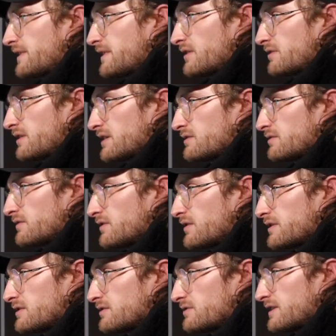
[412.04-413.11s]
Okay, so I've got
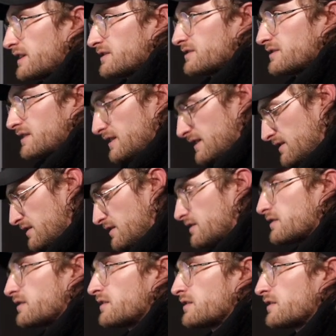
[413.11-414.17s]
the two sections I need
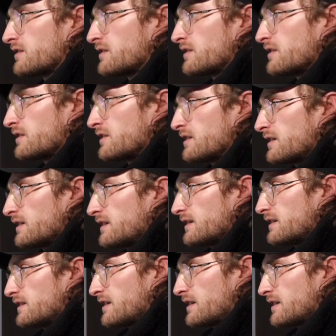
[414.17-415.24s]

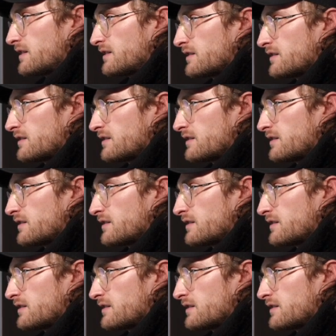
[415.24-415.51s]
in there.